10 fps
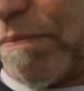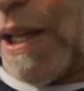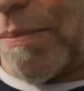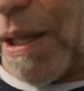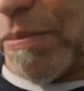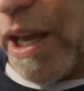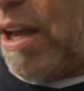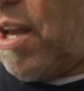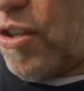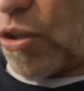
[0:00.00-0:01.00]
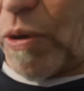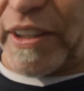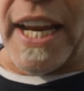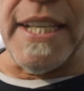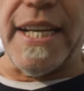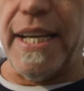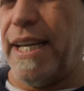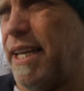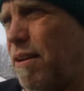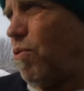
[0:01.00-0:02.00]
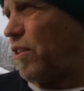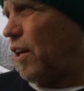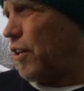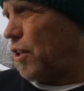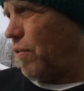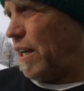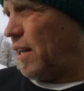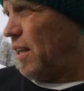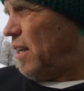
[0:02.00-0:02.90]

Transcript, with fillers: Blah blah blah. So what they did, what they're doing.